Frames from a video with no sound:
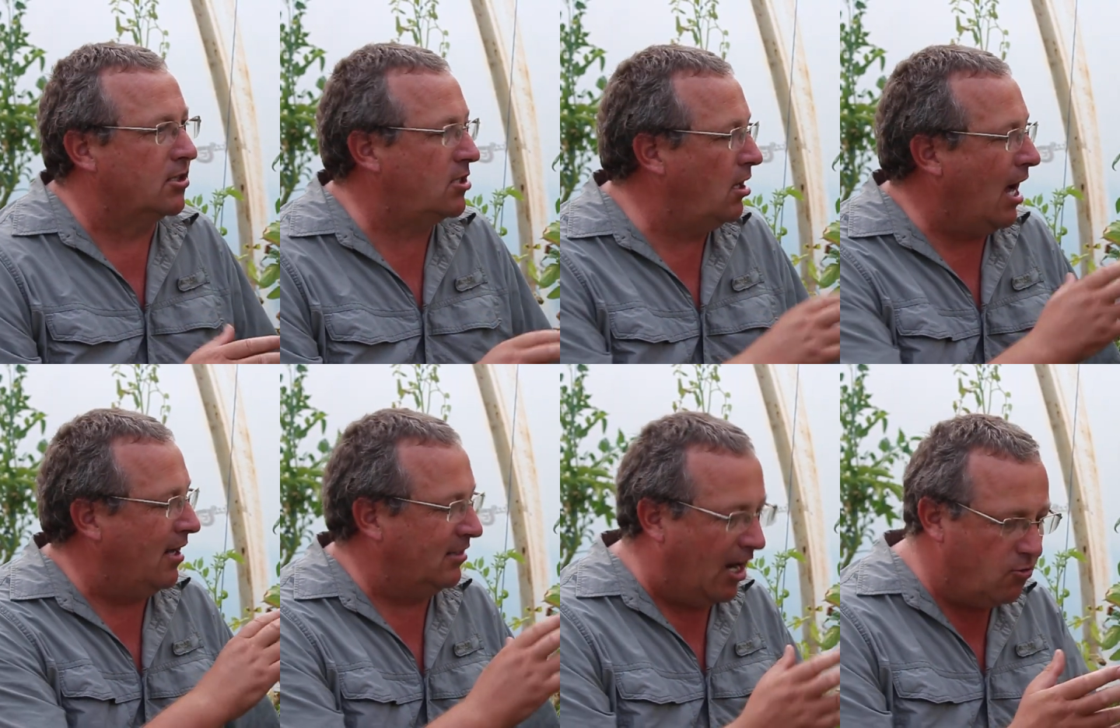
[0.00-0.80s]
So
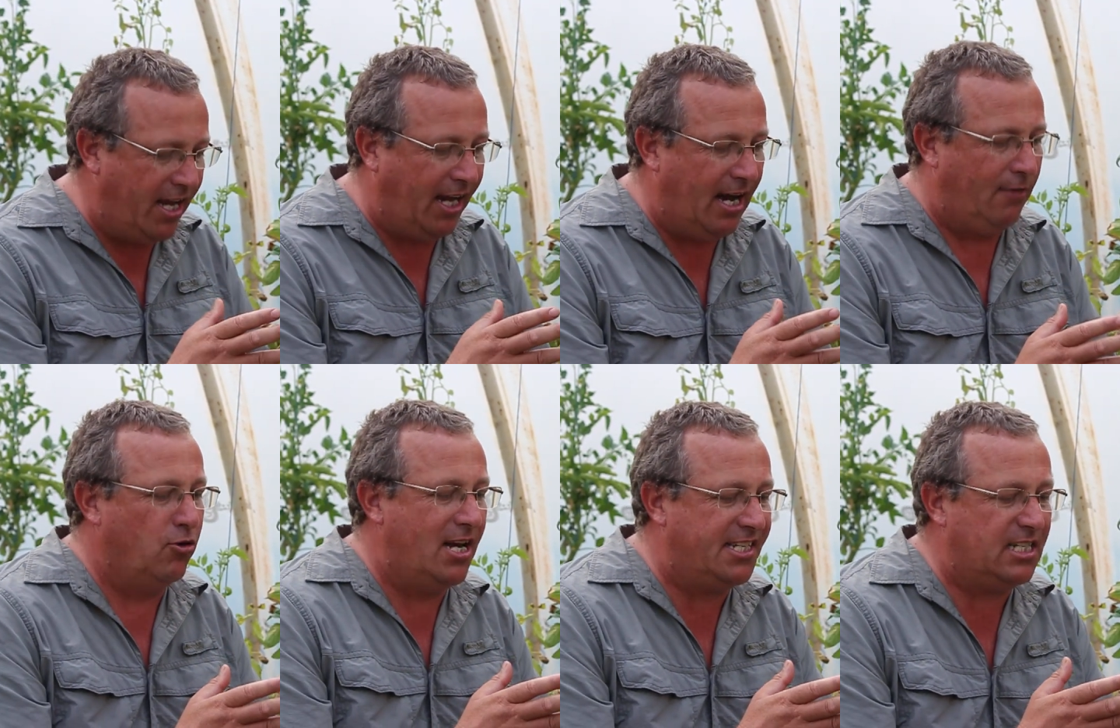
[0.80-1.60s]
I reckon I've
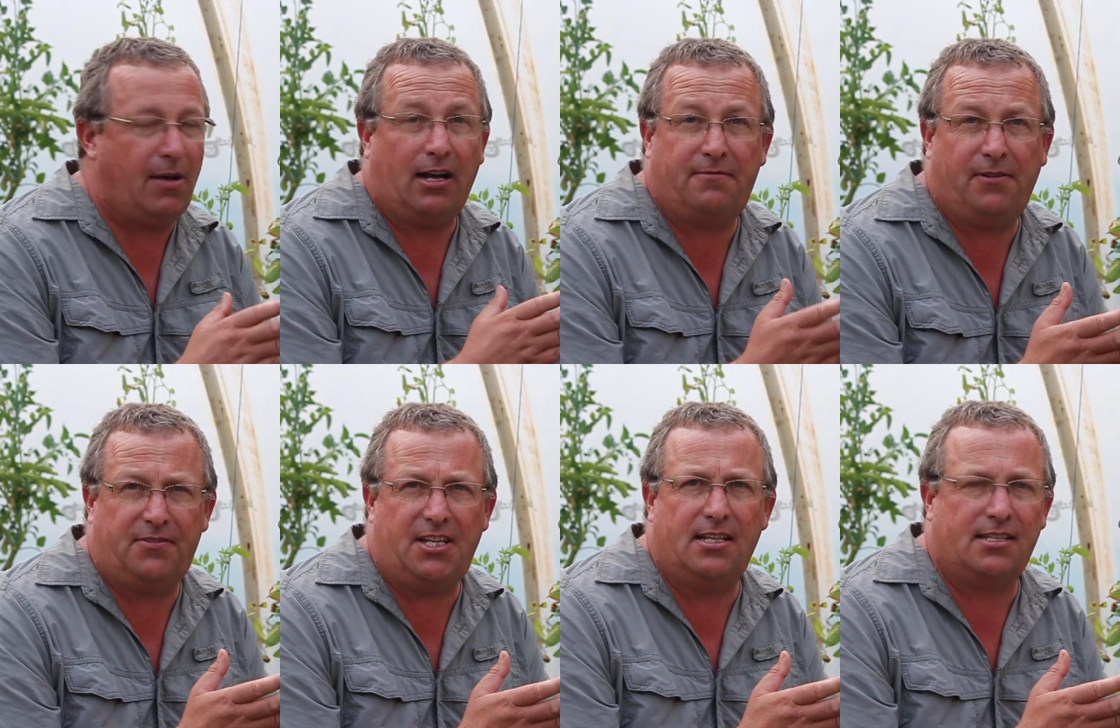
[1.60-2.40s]
released about
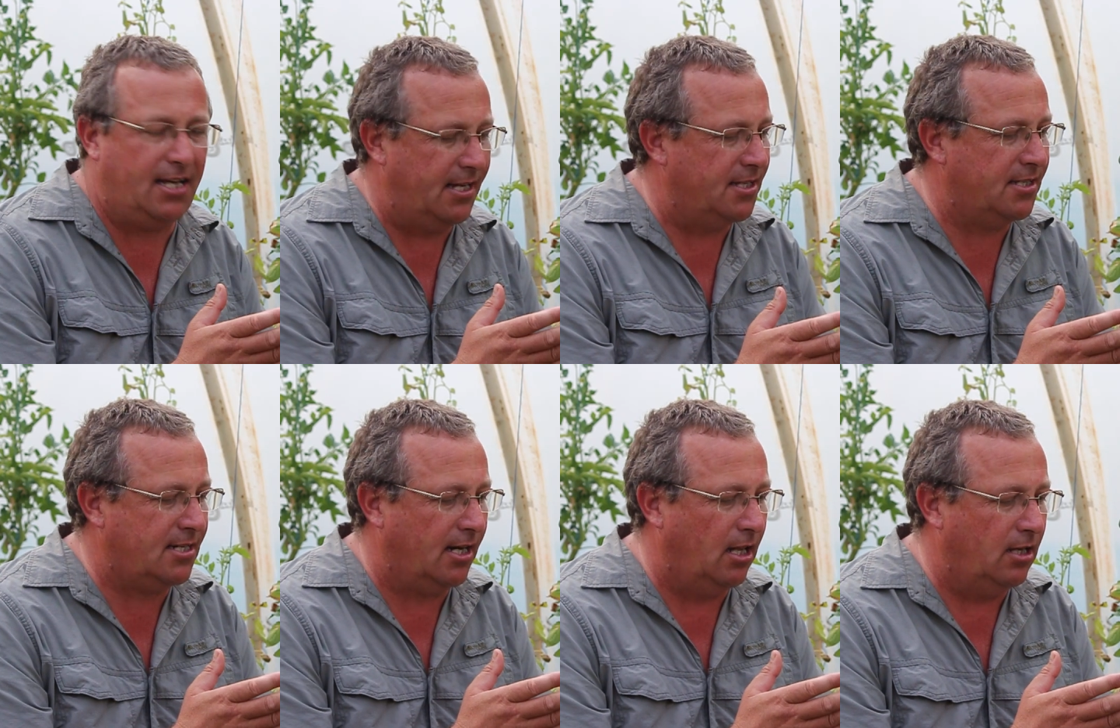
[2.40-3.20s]
50 inside this
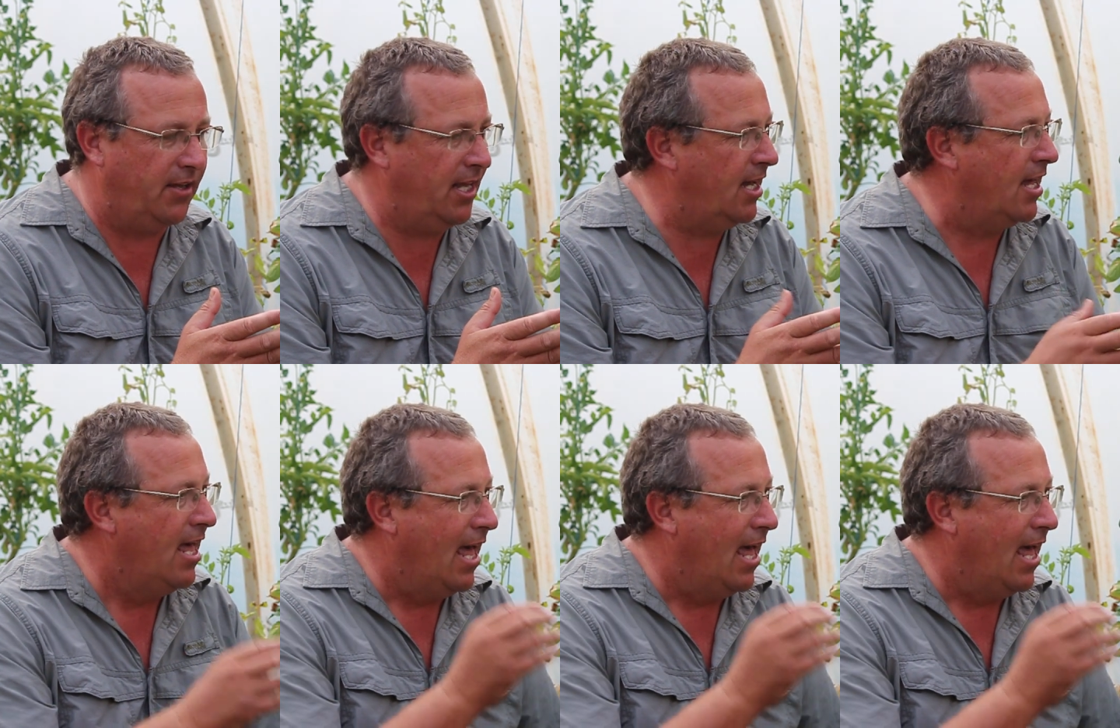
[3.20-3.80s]
tunnel over here,